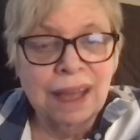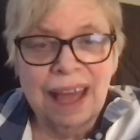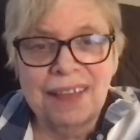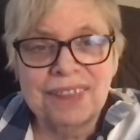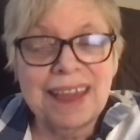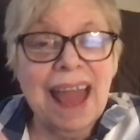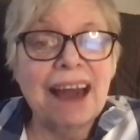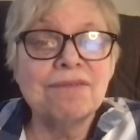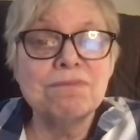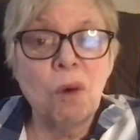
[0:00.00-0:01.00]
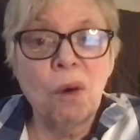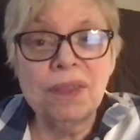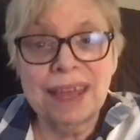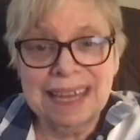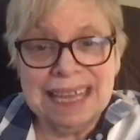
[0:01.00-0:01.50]
And they have more
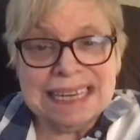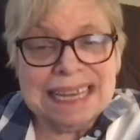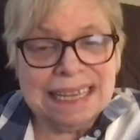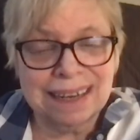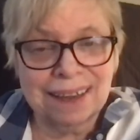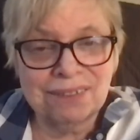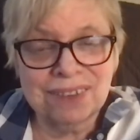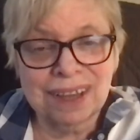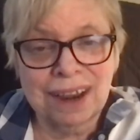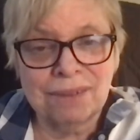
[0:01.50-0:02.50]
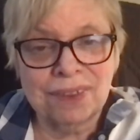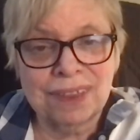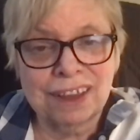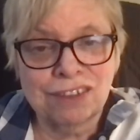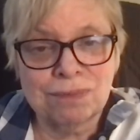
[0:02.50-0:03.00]
than in, enough to cover
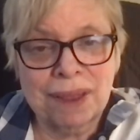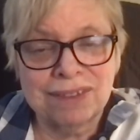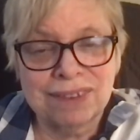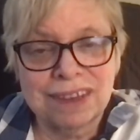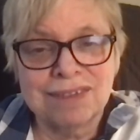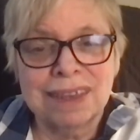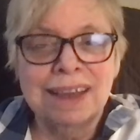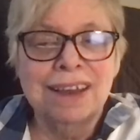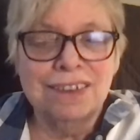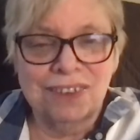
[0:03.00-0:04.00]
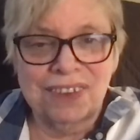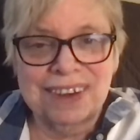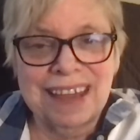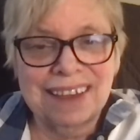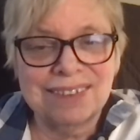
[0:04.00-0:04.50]
the expenses. So the
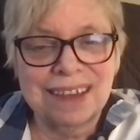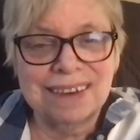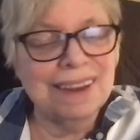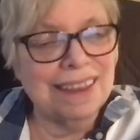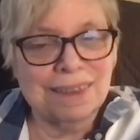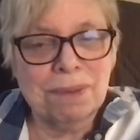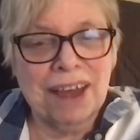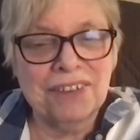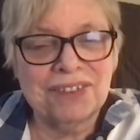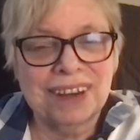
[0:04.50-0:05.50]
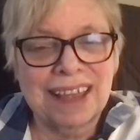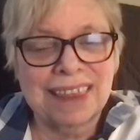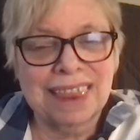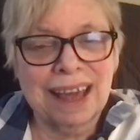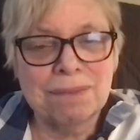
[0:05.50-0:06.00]
next Sunday, the pastor
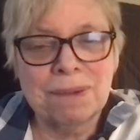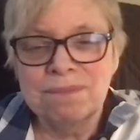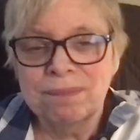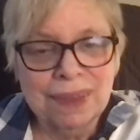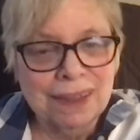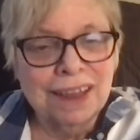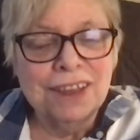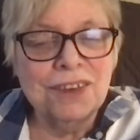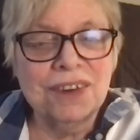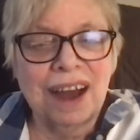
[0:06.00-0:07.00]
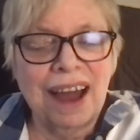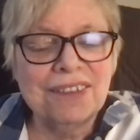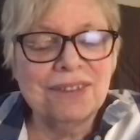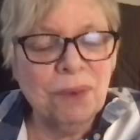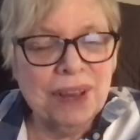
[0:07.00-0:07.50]
gets up. You
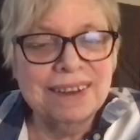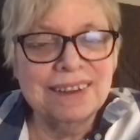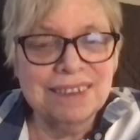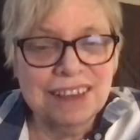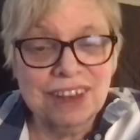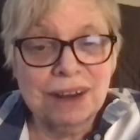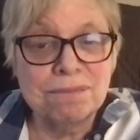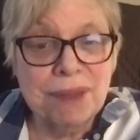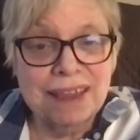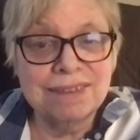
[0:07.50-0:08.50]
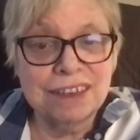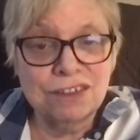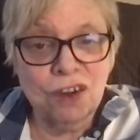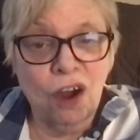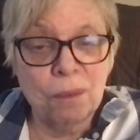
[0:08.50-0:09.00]
guys, we did such an amazing
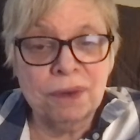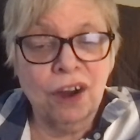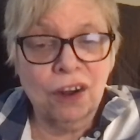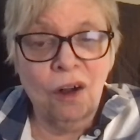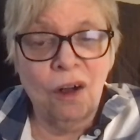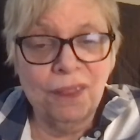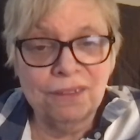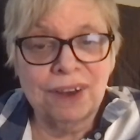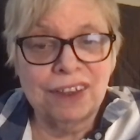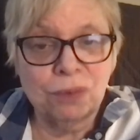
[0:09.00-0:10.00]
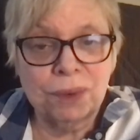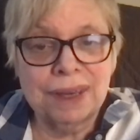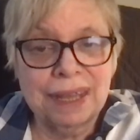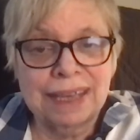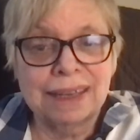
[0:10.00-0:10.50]
job. We got all the funds we
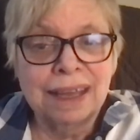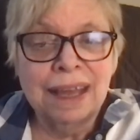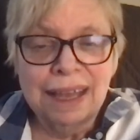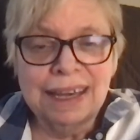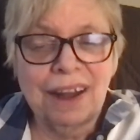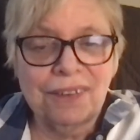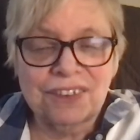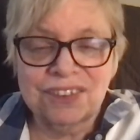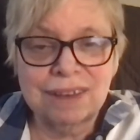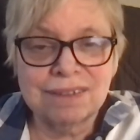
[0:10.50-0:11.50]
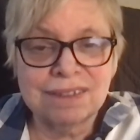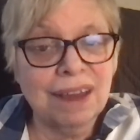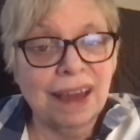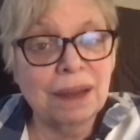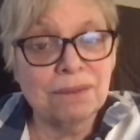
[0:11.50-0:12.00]
need. Now, there's
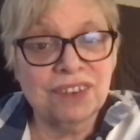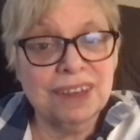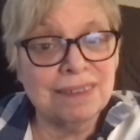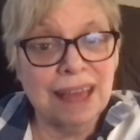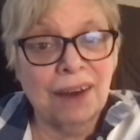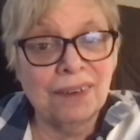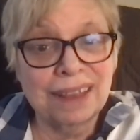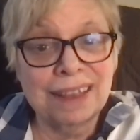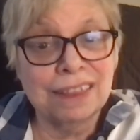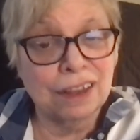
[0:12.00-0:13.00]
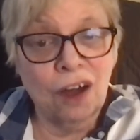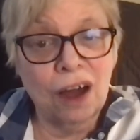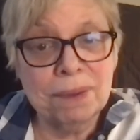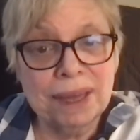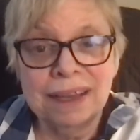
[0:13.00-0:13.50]
sign up sheets out in the
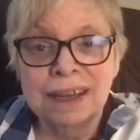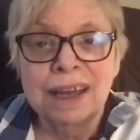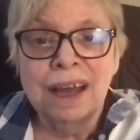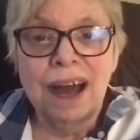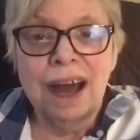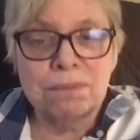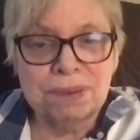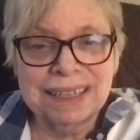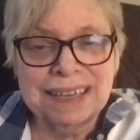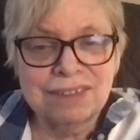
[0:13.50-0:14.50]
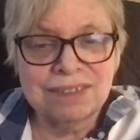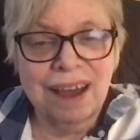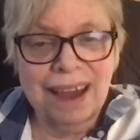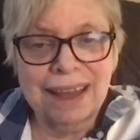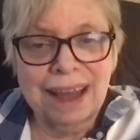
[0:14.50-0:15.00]
lobby. Uh, please
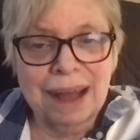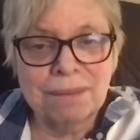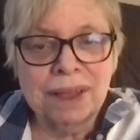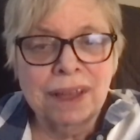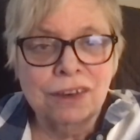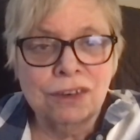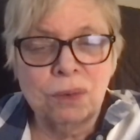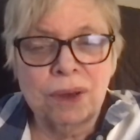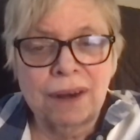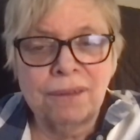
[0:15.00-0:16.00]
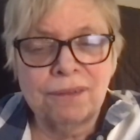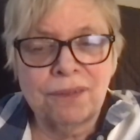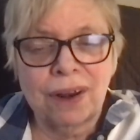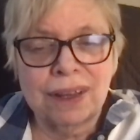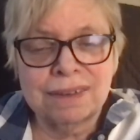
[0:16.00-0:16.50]
sign up to whatever
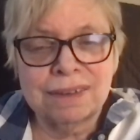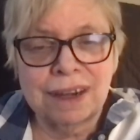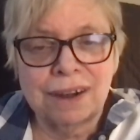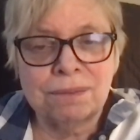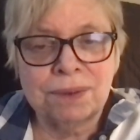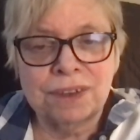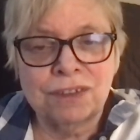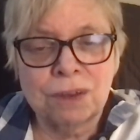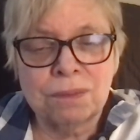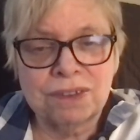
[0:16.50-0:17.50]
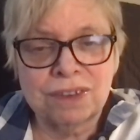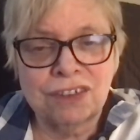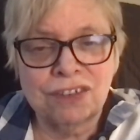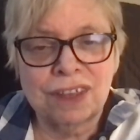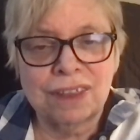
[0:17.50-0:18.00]
volunteer pos-
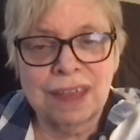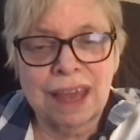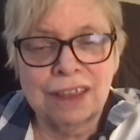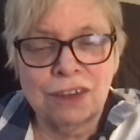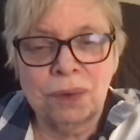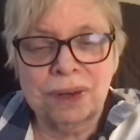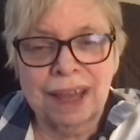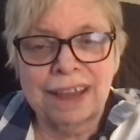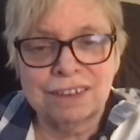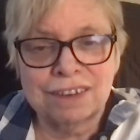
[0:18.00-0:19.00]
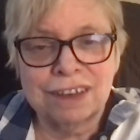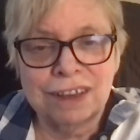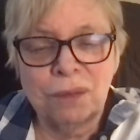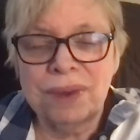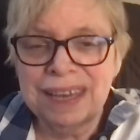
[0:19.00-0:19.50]
position that you would like to
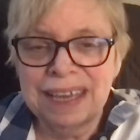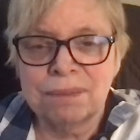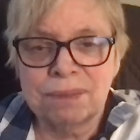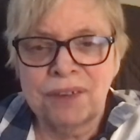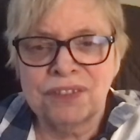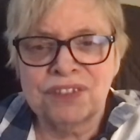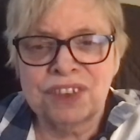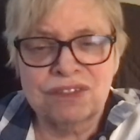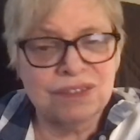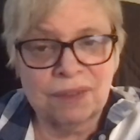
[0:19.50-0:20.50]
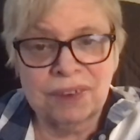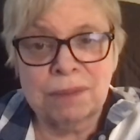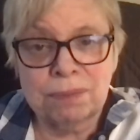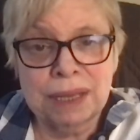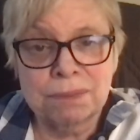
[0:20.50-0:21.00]
do. We need about 70
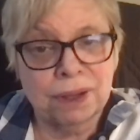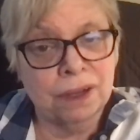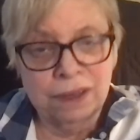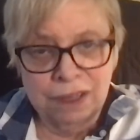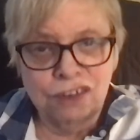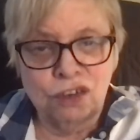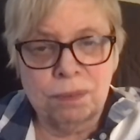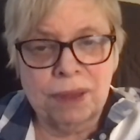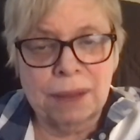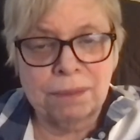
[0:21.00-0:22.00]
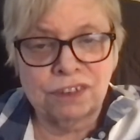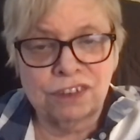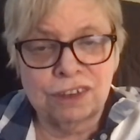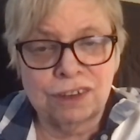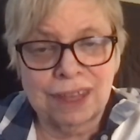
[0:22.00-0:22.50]
people to be able to
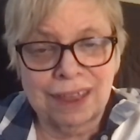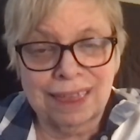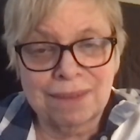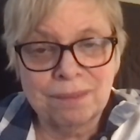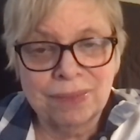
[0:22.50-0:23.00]
do this.